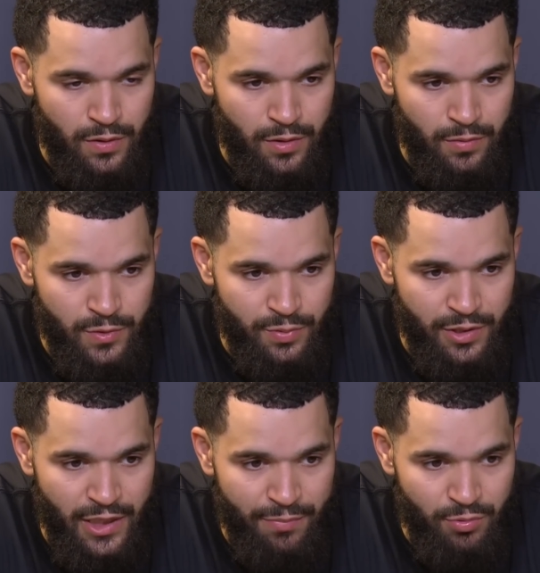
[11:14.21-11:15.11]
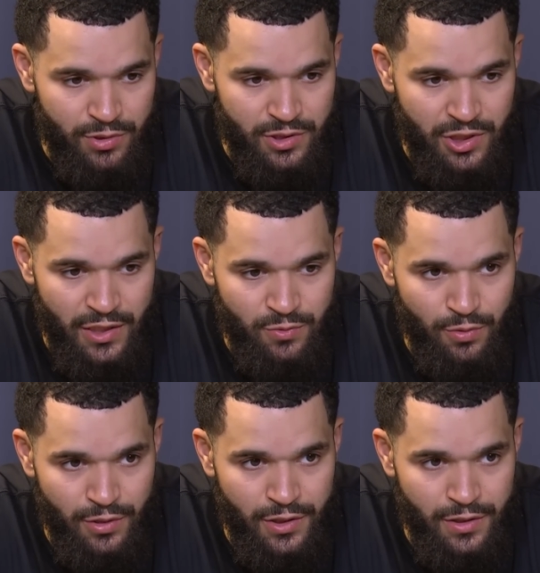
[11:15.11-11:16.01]
I was pretty happy with the shots we
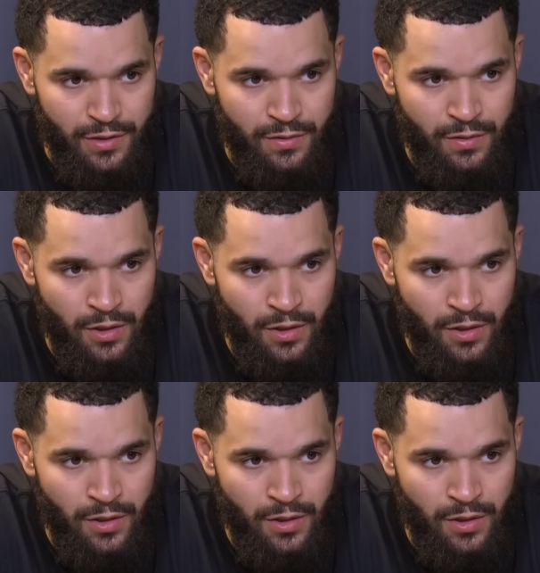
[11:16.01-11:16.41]
were getting.